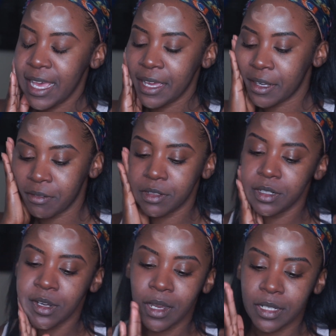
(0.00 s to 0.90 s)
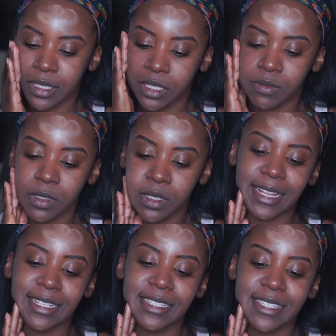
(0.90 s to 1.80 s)
I don't know how to say this word,
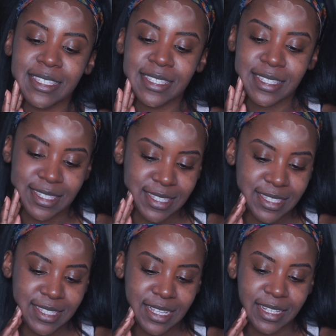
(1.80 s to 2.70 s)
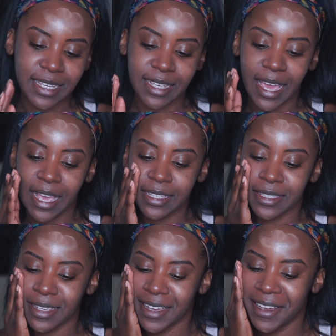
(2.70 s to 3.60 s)
salicylic
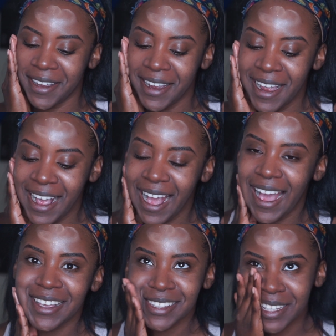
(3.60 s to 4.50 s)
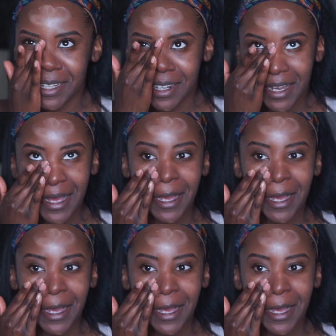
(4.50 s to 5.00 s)
acid.